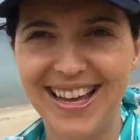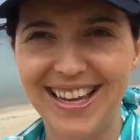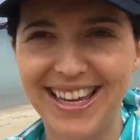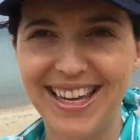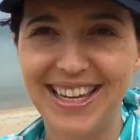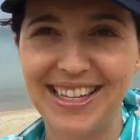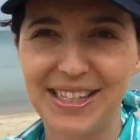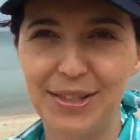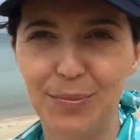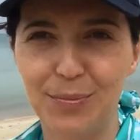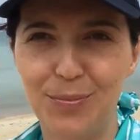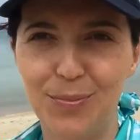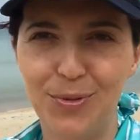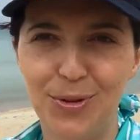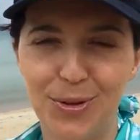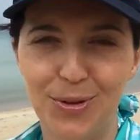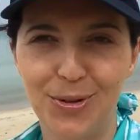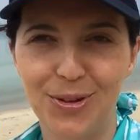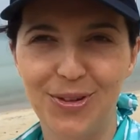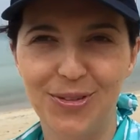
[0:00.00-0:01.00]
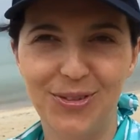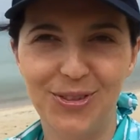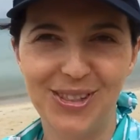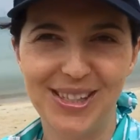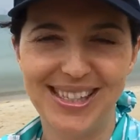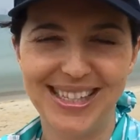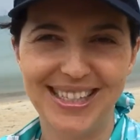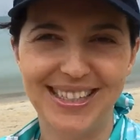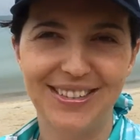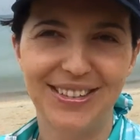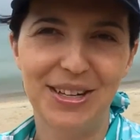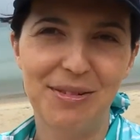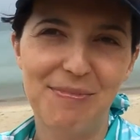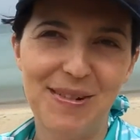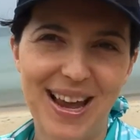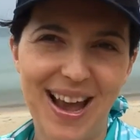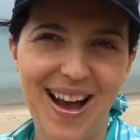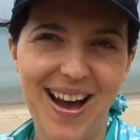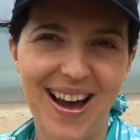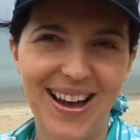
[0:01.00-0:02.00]
Here's a beautiful scenery
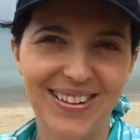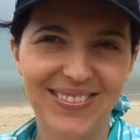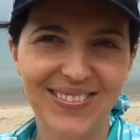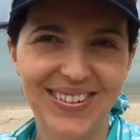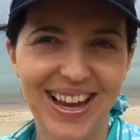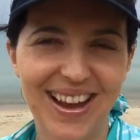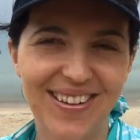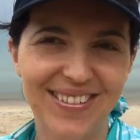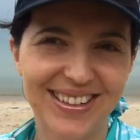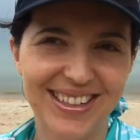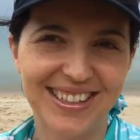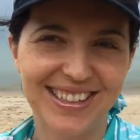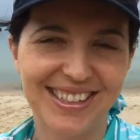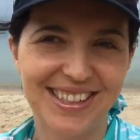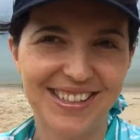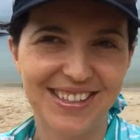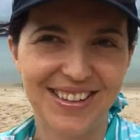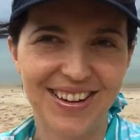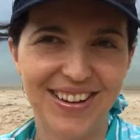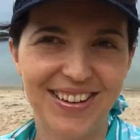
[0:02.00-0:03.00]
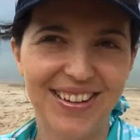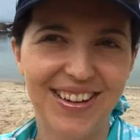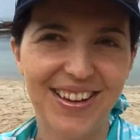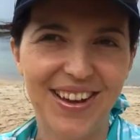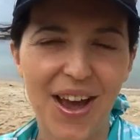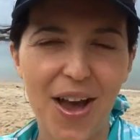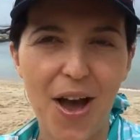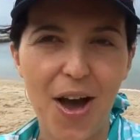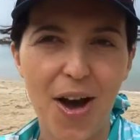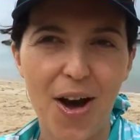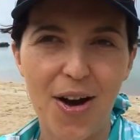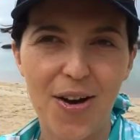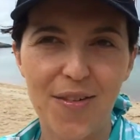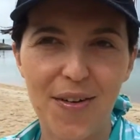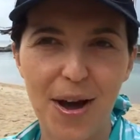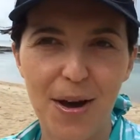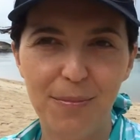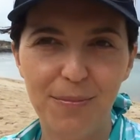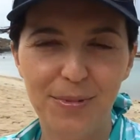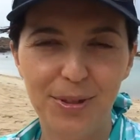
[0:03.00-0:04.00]
behind me. I wanted to show you of
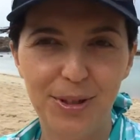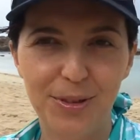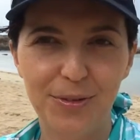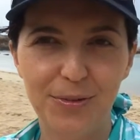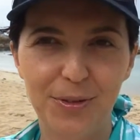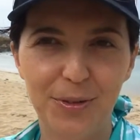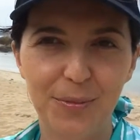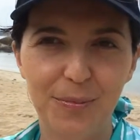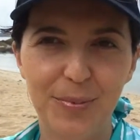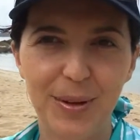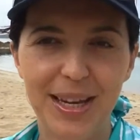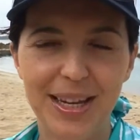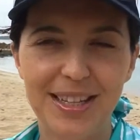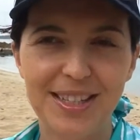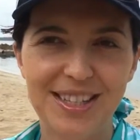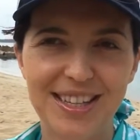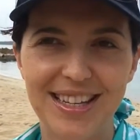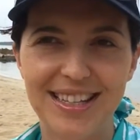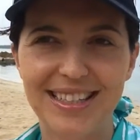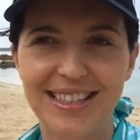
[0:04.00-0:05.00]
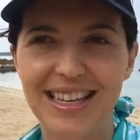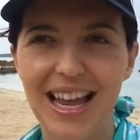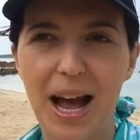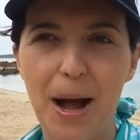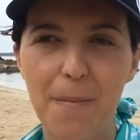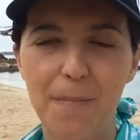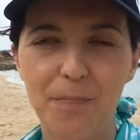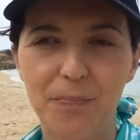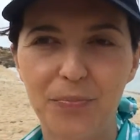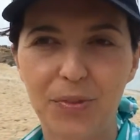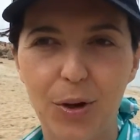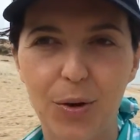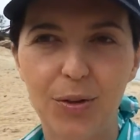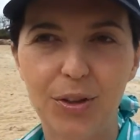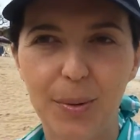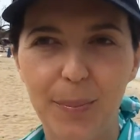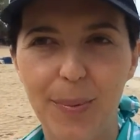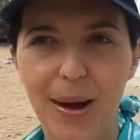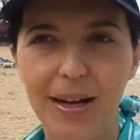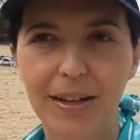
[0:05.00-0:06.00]
our beautiful beach and all
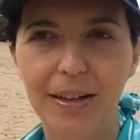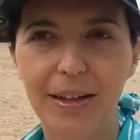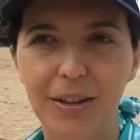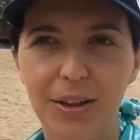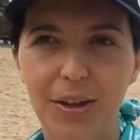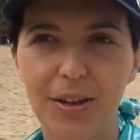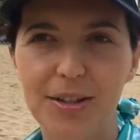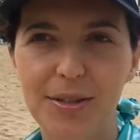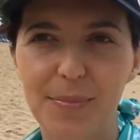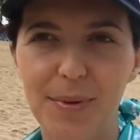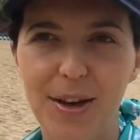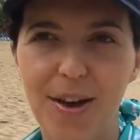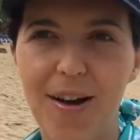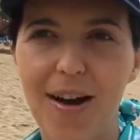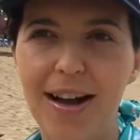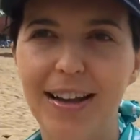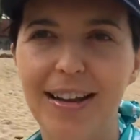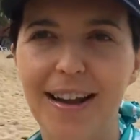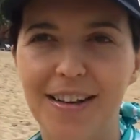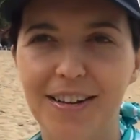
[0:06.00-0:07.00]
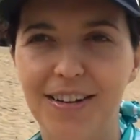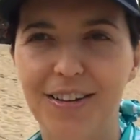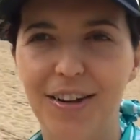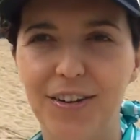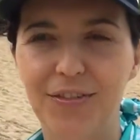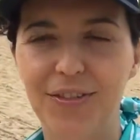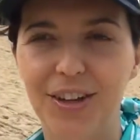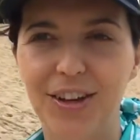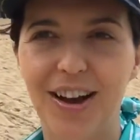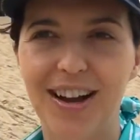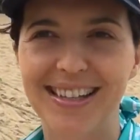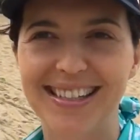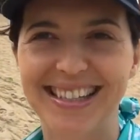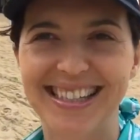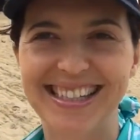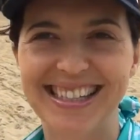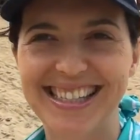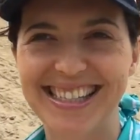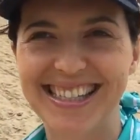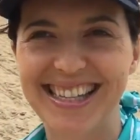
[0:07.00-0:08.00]
the bungalows behind. I don't know if you guys
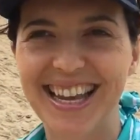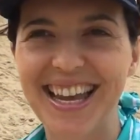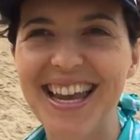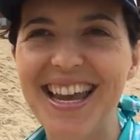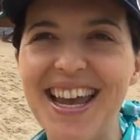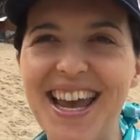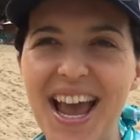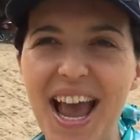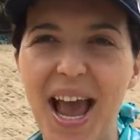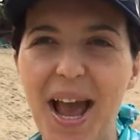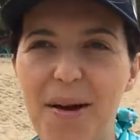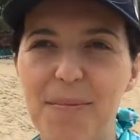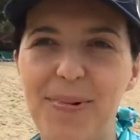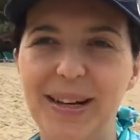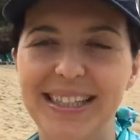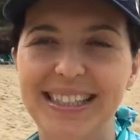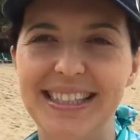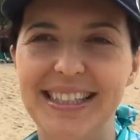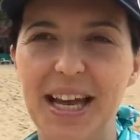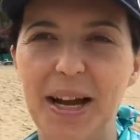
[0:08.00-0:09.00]
can see, but